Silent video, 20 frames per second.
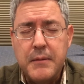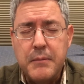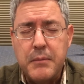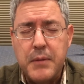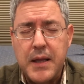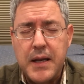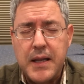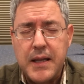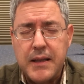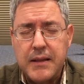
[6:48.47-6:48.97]

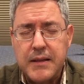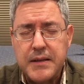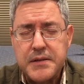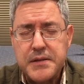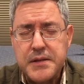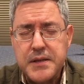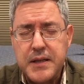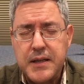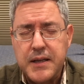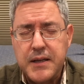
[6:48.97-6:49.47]
many
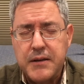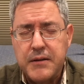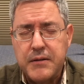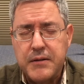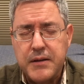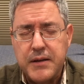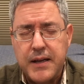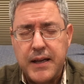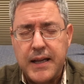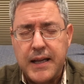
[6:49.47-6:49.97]
listening here
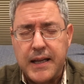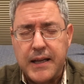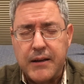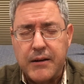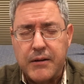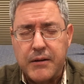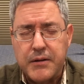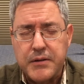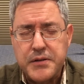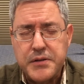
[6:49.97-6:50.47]
today
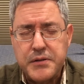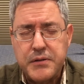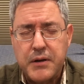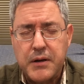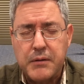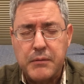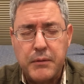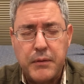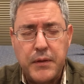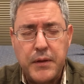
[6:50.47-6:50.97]
are
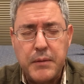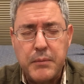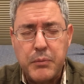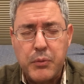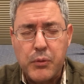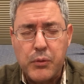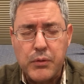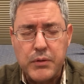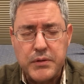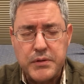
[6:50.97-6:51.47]
struck with the
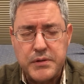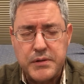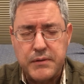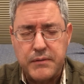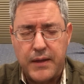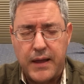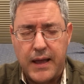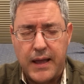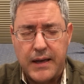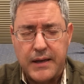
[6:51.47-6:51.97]
importance
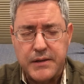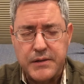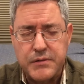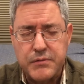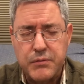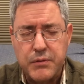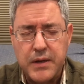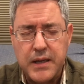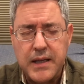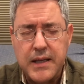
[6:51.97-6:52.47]
of that
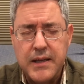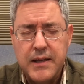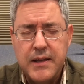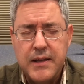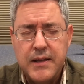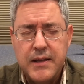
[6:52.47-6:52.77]
as we